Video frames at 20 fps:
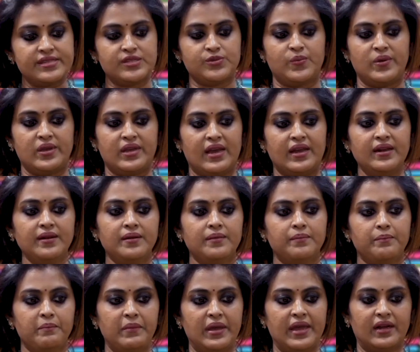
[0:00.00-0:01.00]
yes we can
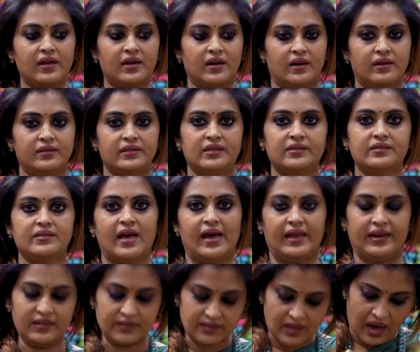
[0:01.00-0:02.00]
make these
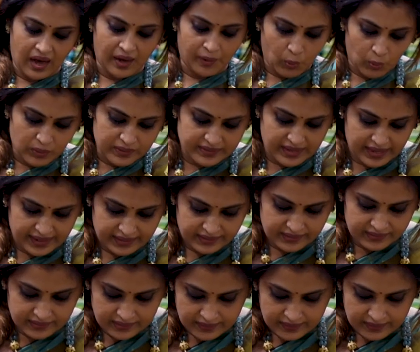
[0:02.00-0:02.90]
sarees our own sarees.